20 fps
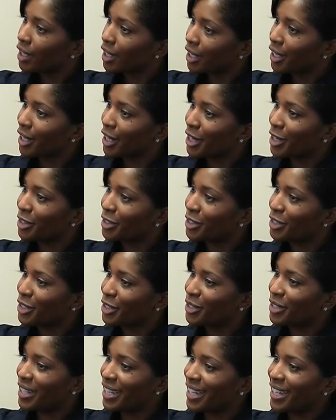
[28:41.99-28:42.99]
You know,
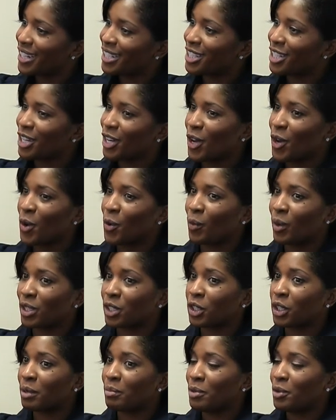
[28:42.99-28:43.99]
you need to know what
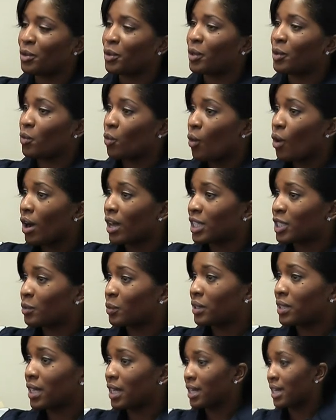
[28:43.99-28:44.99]
your community wants, what they